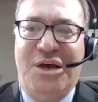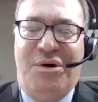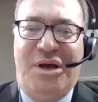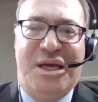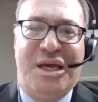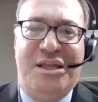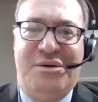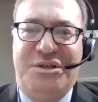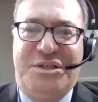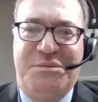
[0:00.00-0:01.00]
Well, again, there
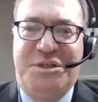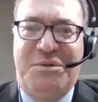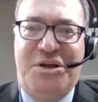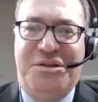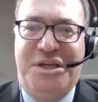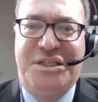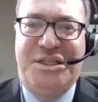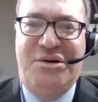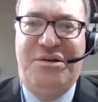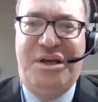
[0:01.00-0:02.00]
were some small things
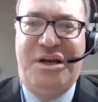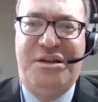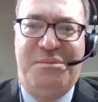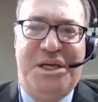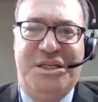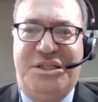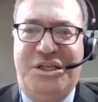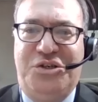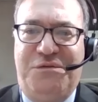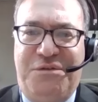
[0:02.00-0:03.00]
here and there. The biggest
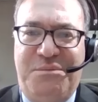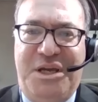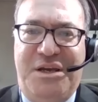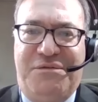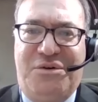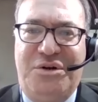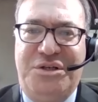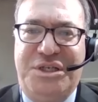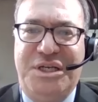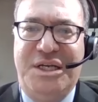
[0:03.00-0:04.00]
issue for me, of
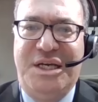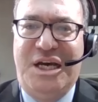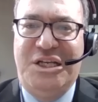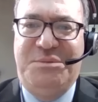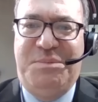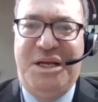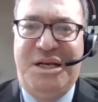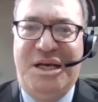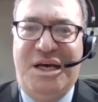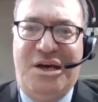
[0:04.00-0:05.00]
course, has
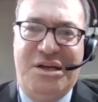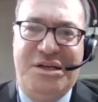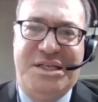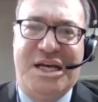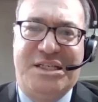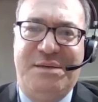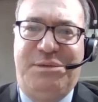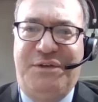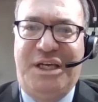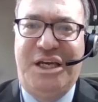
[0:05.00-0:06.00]
been uh, tax
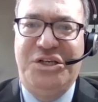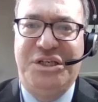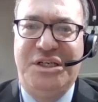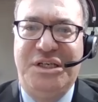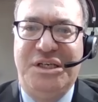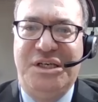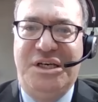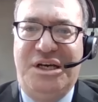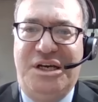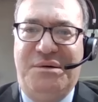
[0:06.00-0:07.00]
simplification.
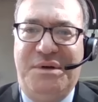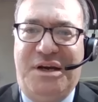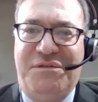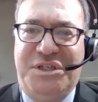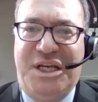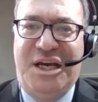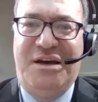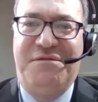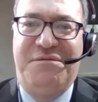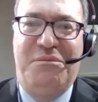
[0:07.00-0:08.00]
Uh, we obviously
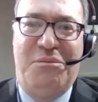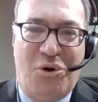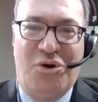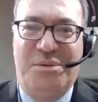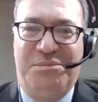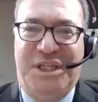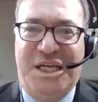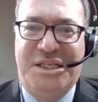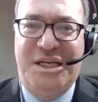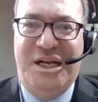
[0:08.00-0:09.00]
have more
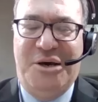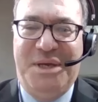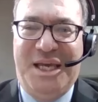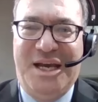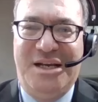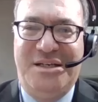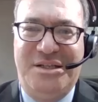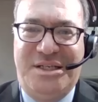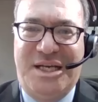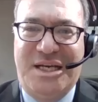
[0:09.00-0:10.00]
complexity now being added to
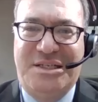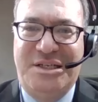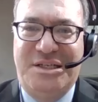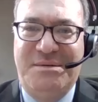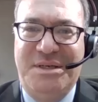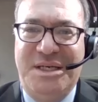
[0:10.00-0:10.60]
the tax system.